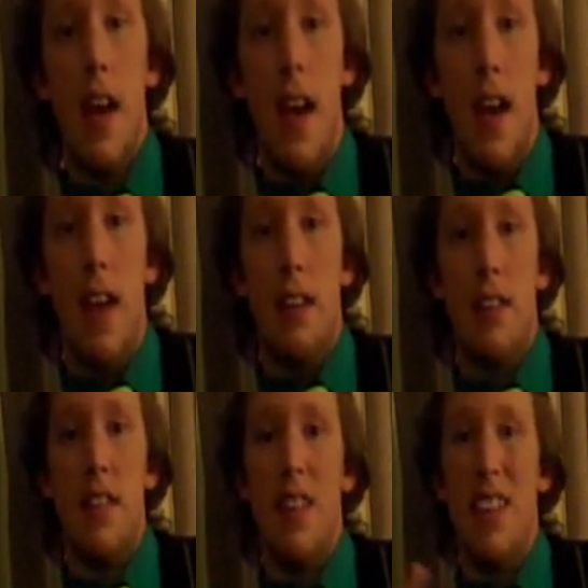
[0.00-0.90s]
And
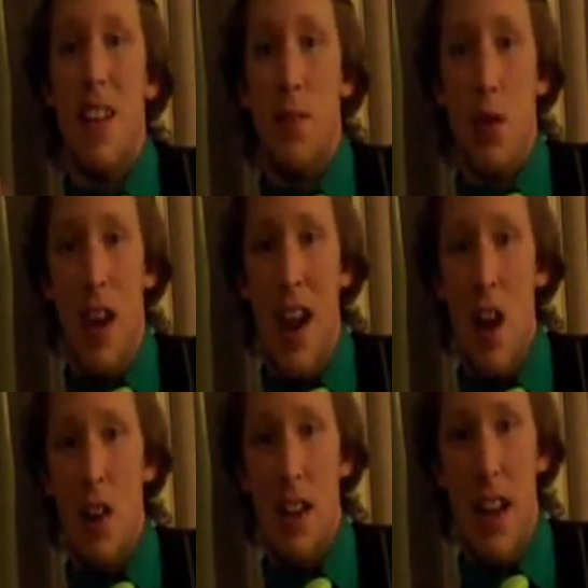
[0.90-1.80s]
if your
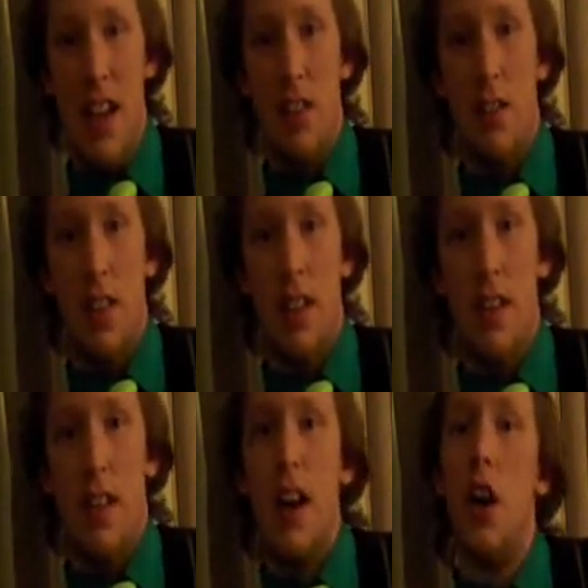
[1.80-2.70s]
hair can handle it,
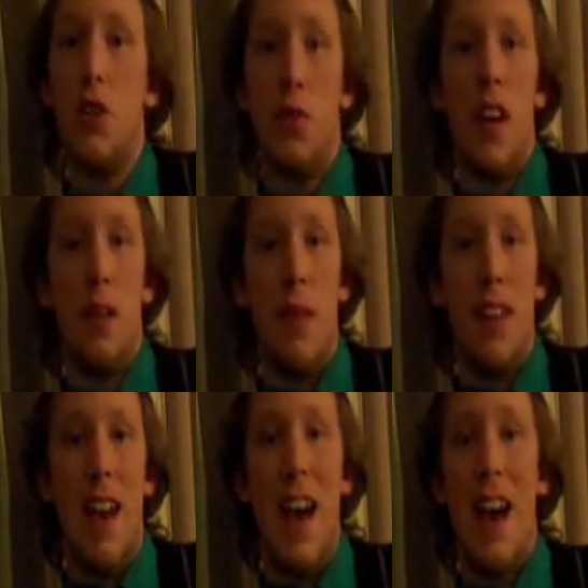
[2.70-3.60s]
I also
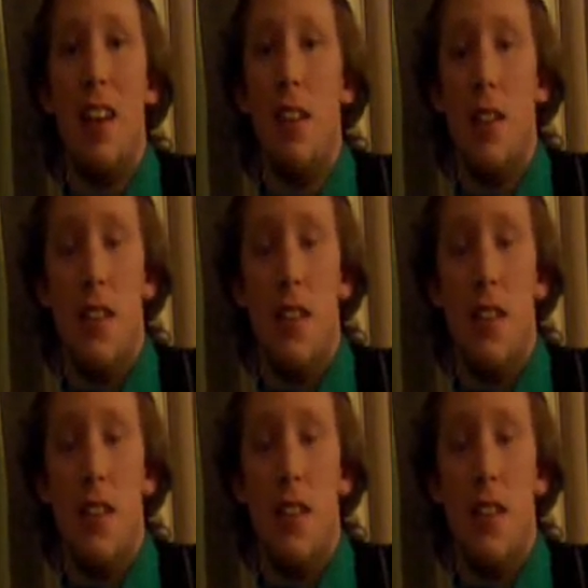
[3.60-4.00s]
recommend a hat.